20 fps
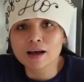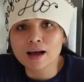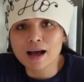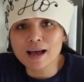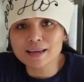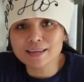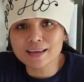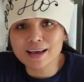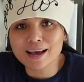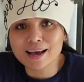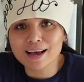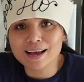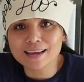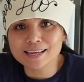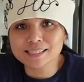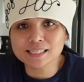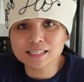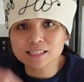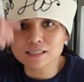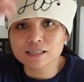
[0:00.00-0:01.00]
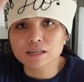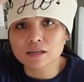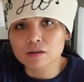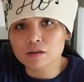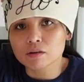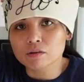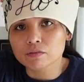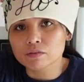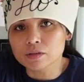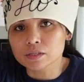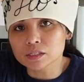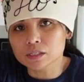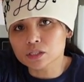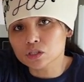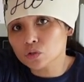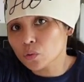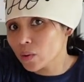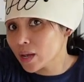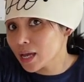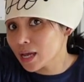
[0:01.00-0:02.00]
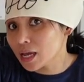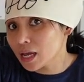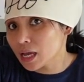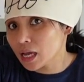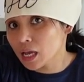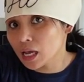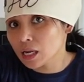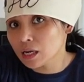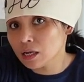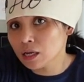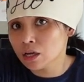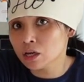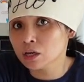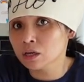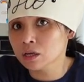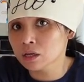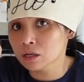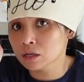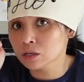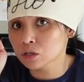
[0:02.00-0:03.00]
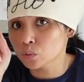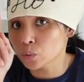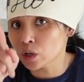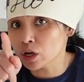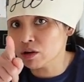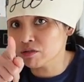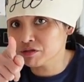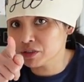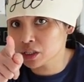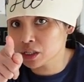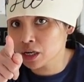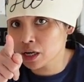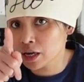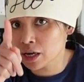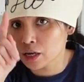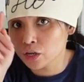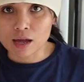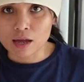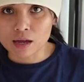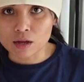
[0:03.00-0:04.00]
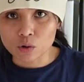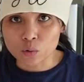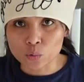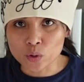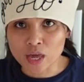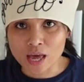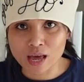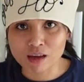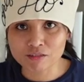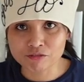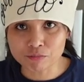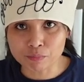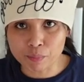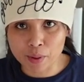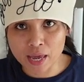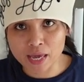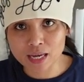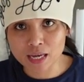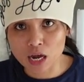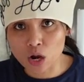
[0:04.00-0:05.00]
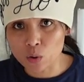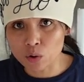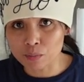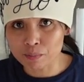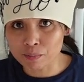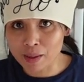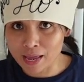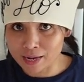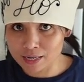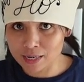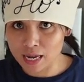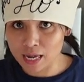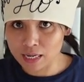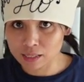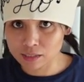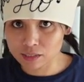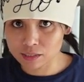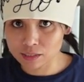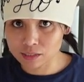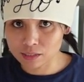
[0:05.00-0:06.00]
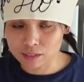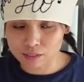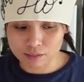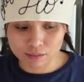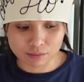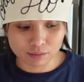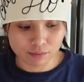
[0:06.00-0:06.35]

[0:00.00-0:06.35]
Hi guys! This is Queen, Queen of T. We have baked our pancakes.